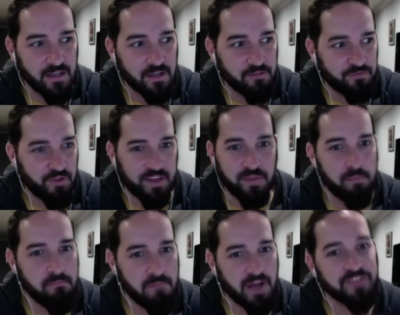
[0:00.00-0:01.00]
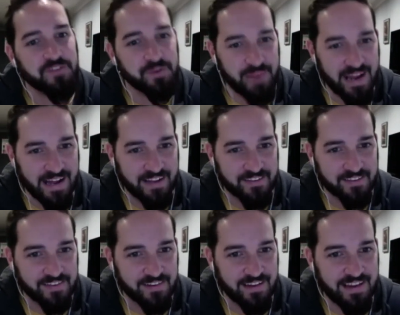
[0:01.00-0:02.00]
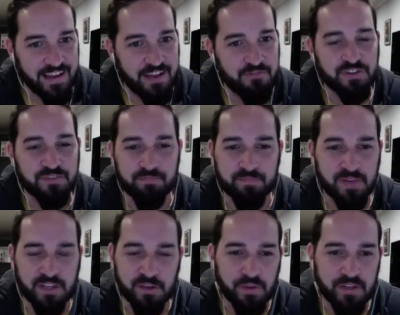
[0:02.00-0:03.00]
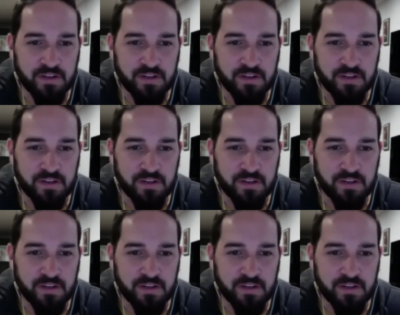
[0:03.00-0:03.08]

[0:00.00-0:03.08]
for like the muscle mass. It was just peculiar